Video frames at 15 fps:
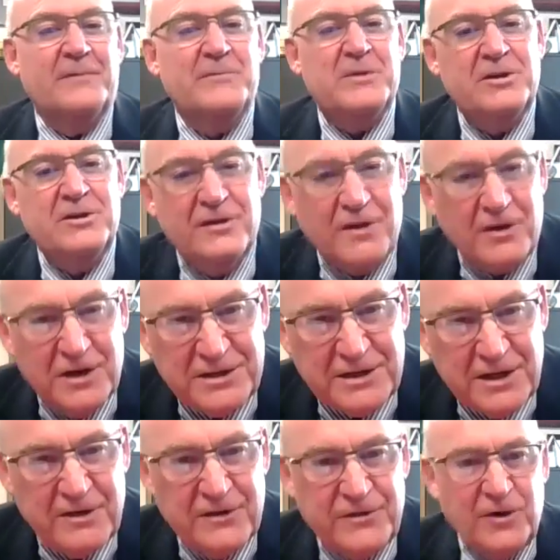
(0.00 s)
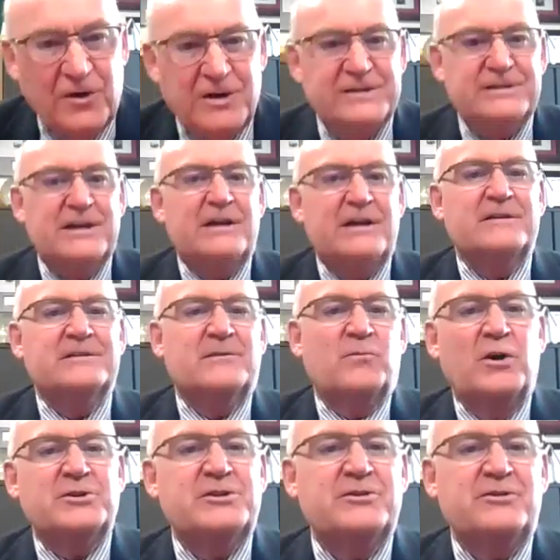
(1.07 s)
I mean, they're going to tell you 30 seconds of
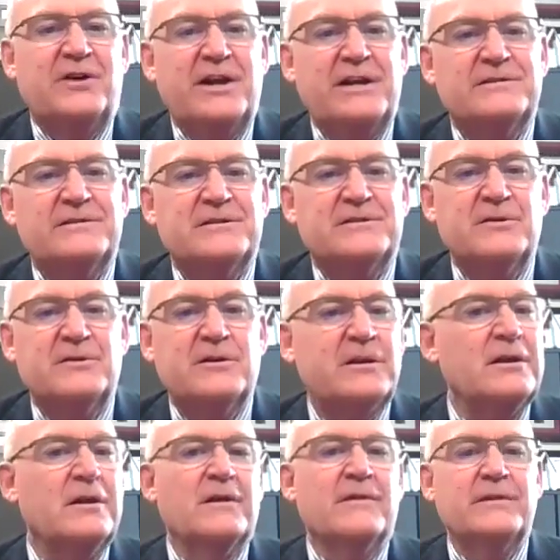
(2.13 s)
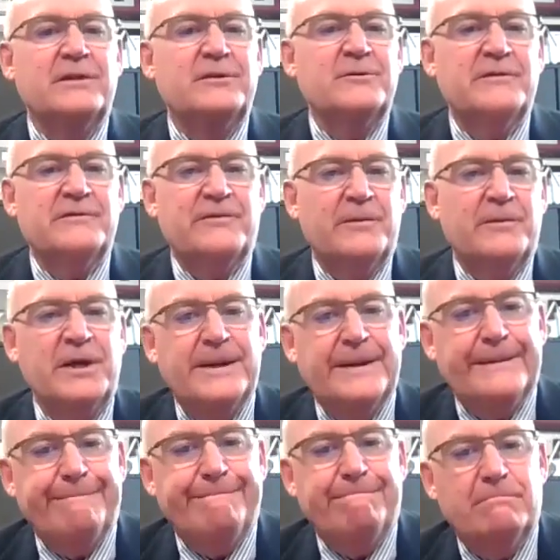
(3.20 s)
washing your hands is good, then do it for a minute.